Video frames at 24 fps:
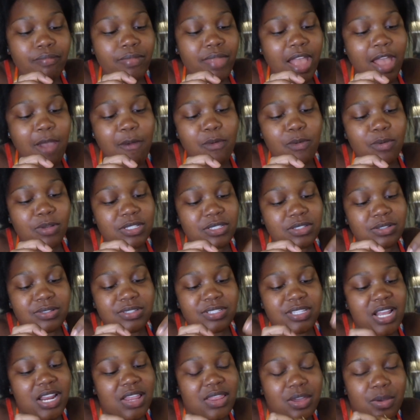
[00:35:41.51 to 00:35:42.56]
and we were still
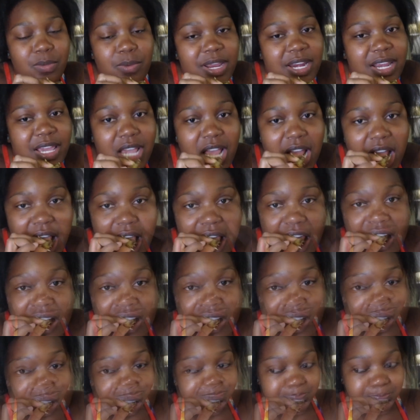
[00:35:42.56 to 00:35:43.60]
standing there waiting.
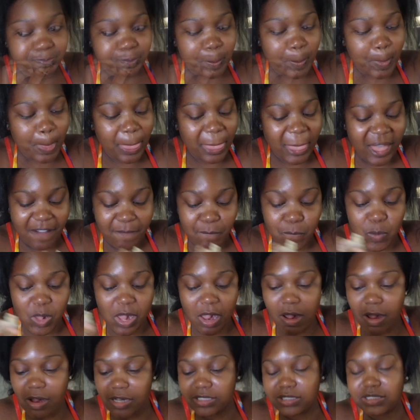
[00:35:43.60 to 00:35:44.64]

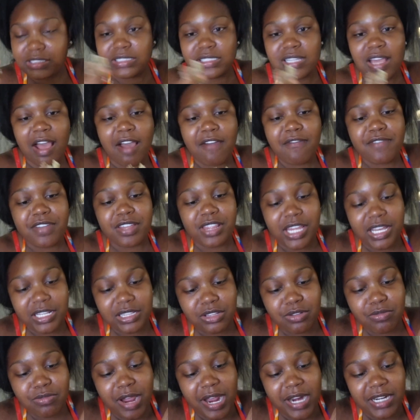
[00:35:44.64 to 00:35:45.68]
Now, honestly, I feel like
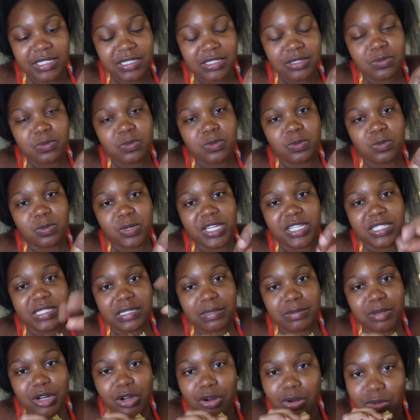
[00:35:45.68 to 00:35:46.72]
the Radisson is the
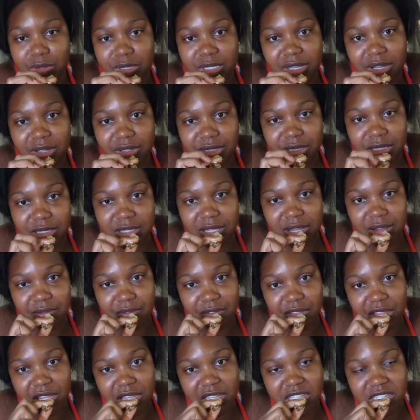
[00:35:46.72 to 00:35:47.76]
better hotel to stay for
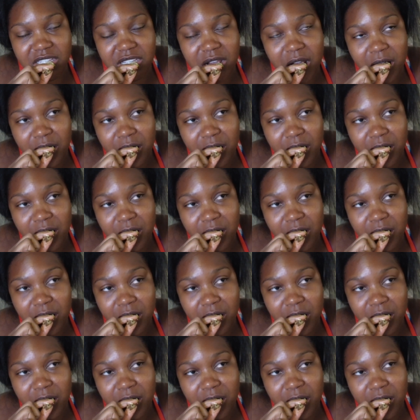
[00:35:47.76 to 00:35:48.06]
this.